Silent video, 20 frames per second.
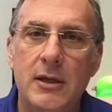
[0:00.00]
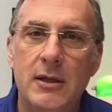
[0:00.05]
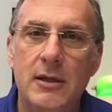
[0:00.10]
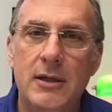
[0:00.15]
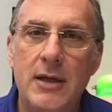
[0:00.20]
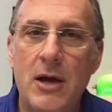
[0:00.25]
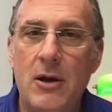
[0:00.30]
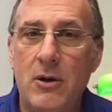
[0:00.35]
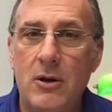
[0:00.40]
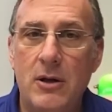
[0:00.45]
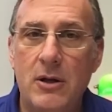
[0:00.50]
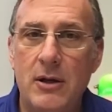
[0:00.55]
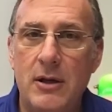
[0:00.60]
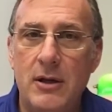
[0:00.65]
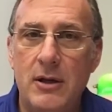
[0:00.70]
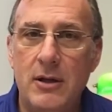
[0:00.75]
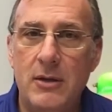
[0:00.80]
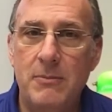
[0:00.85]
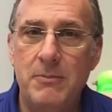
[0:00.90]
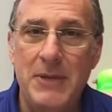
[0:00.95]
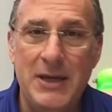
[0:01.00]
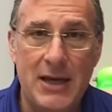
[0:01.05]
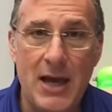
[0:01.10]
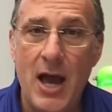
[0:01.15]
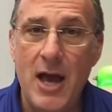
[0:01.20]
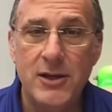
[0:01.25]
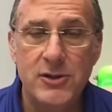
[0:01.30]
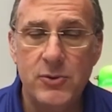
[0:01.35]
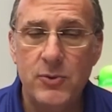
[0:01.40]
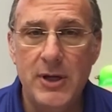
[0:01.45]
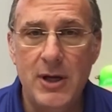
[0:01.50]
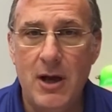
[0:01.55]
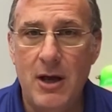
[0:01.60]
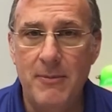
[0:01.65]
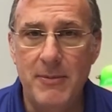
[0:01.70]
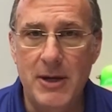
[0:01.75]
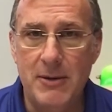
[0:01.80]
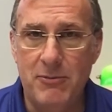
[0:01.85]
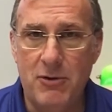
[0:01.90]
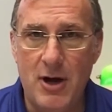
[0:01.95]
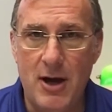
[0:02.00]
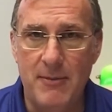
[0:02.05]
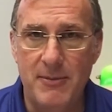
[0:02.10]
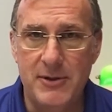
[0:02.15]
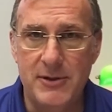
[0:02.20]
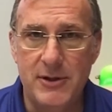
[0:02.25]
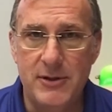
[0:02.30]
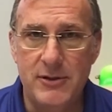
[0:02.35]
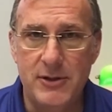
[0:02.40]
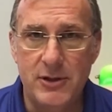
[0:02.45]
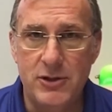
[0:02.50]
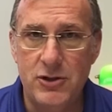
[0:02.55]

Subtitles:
Now, because we all make promises,